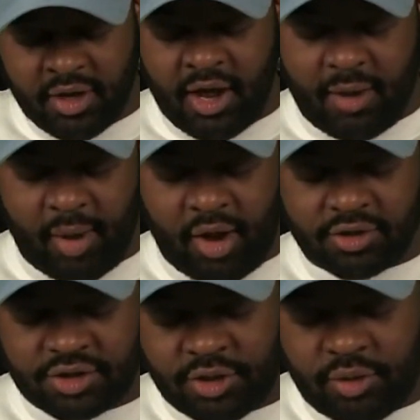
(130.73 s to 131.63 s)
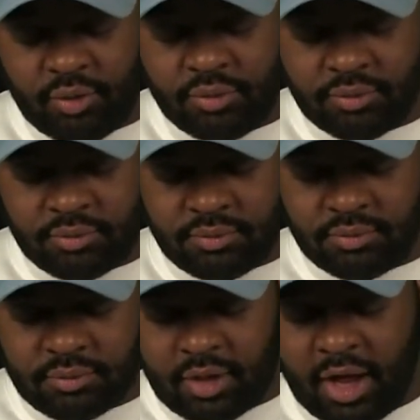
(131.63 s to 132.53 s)
I'm also
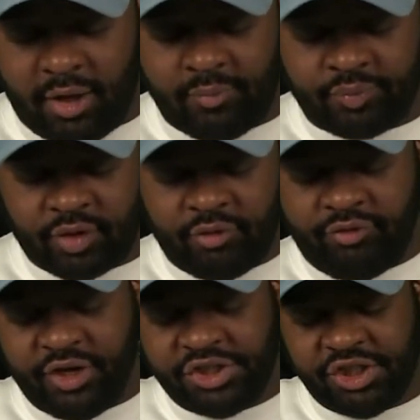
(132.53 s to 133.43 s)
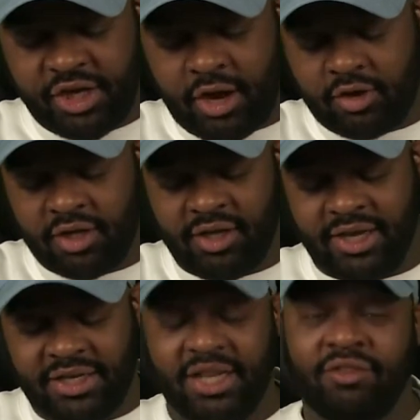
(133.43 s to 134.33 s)
finishing out
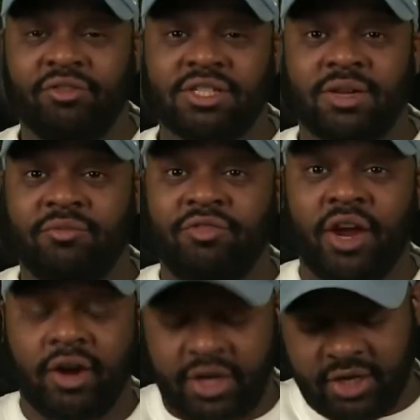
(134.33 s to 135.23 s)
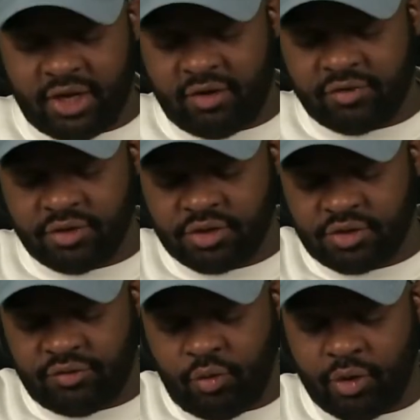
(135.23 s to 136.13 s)
collecting some variant covers
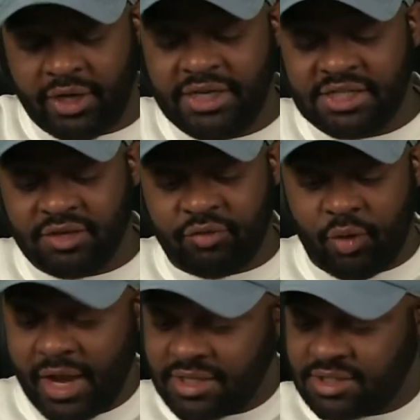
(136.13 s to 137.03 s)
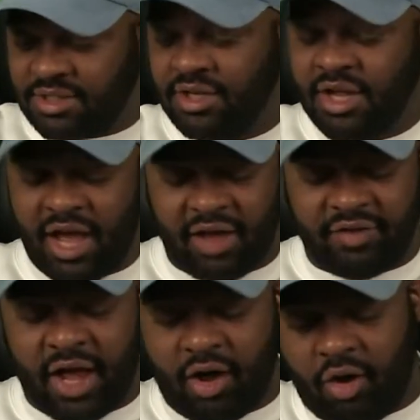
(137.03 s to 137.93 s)
for East of West. I've
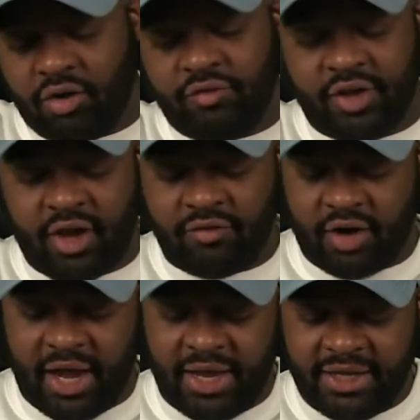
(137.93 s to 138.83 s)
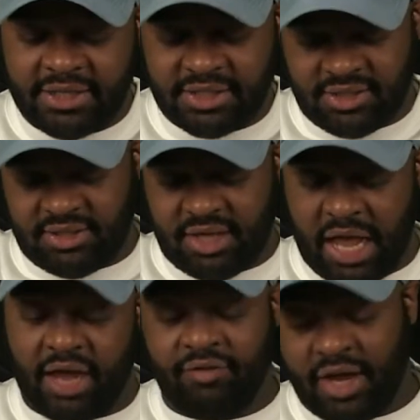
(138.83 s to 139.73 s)
got all of the cover A's.
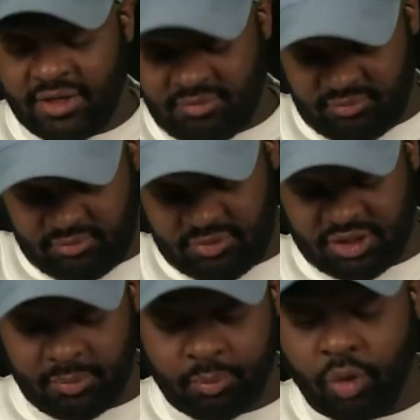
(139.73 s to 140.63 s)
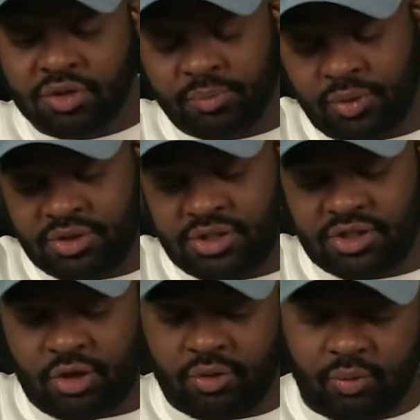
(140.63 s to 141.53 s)
Heck, I've got some multiples and
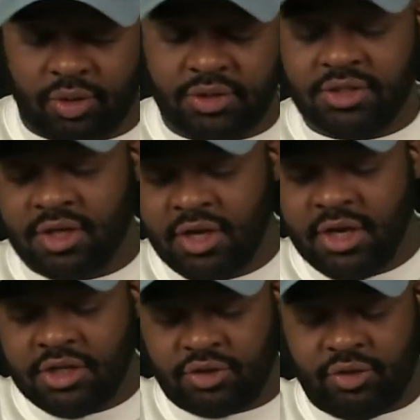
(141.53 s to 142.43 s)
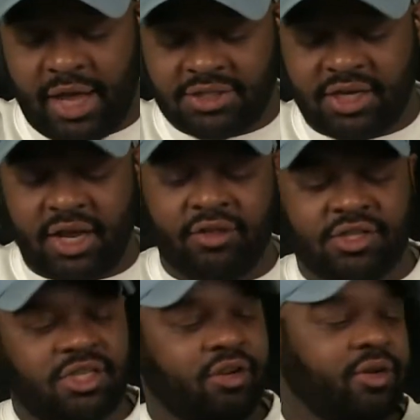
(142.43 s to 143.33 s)
certain ones. So that's another
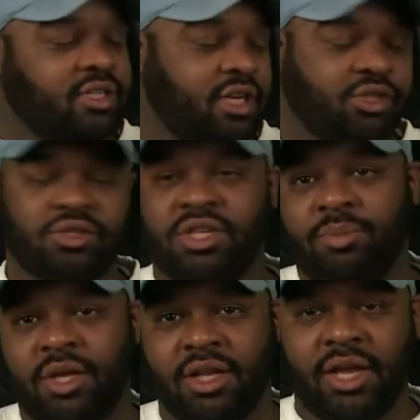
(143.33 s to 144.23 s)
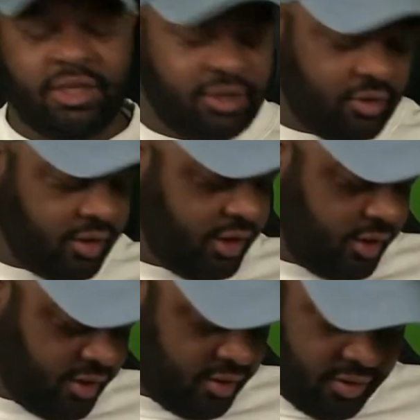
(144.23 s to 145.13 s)
series that you'll see me collecting on here.